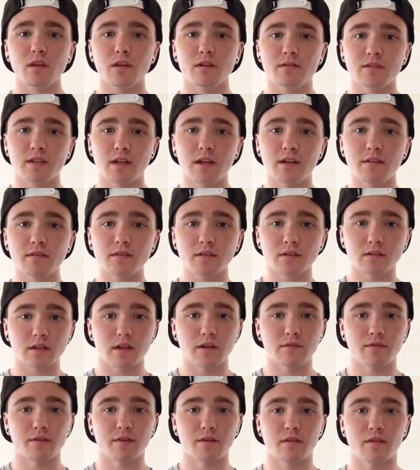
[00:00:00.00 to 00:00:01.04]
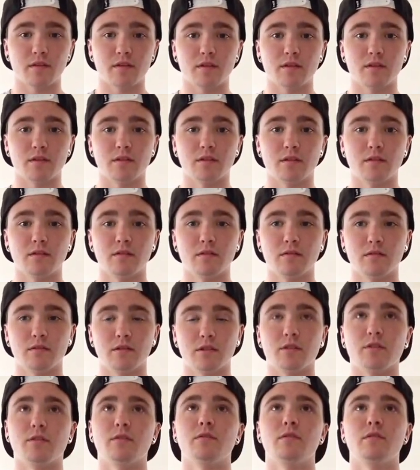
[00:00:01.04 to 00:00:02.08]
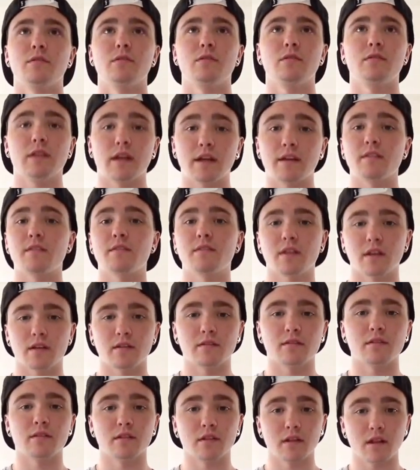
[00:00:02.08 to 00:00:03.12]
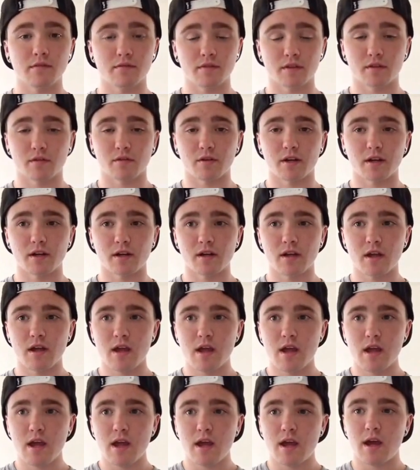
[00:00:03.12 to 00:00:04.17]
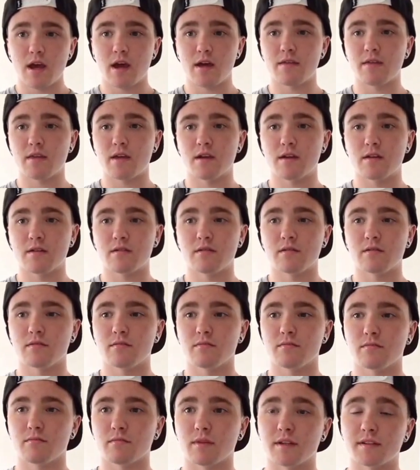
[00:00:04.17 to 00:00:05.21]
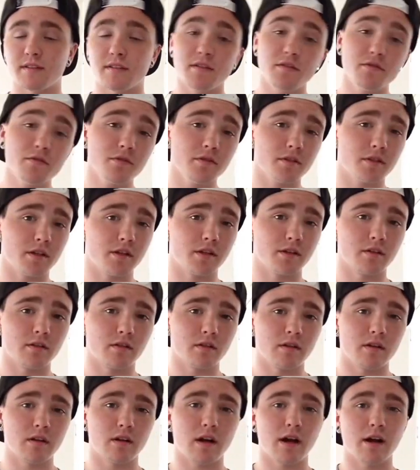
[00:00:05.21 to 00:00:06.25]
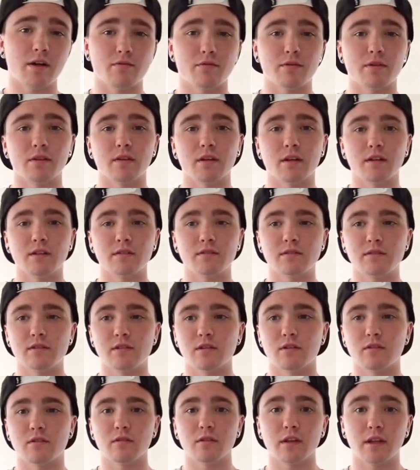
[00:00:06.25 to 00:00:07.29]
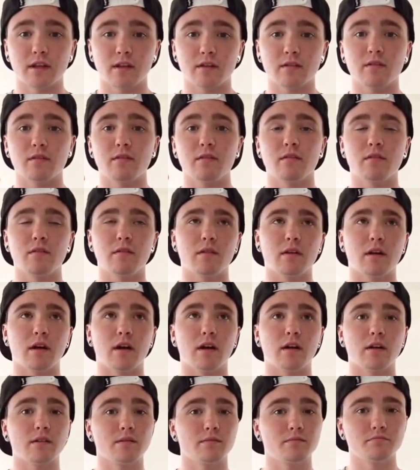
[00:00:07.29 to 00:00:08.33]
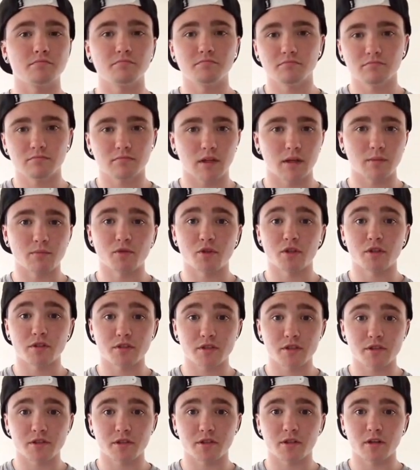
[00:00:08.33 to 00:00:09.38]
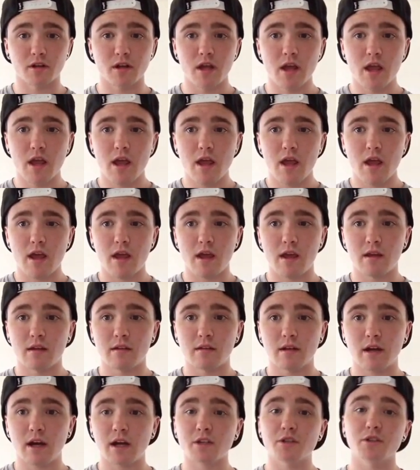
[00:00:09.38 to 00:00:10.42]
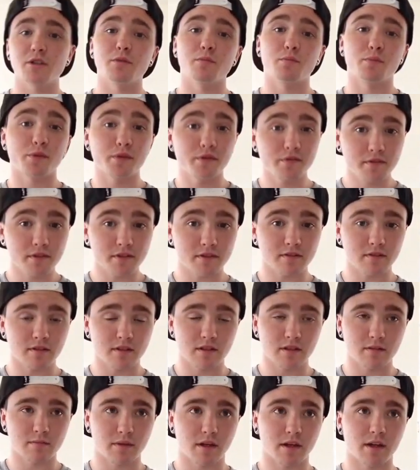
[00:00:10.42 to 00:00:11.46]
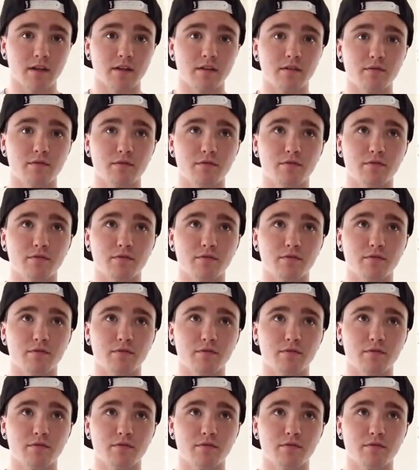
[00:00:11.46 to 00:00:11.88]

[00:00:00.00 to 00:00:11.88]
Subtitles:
10th, 11th, or 9th, 10th, and 11th grade. And then my senior year, I realized, I'm transgender. And actually, previously, my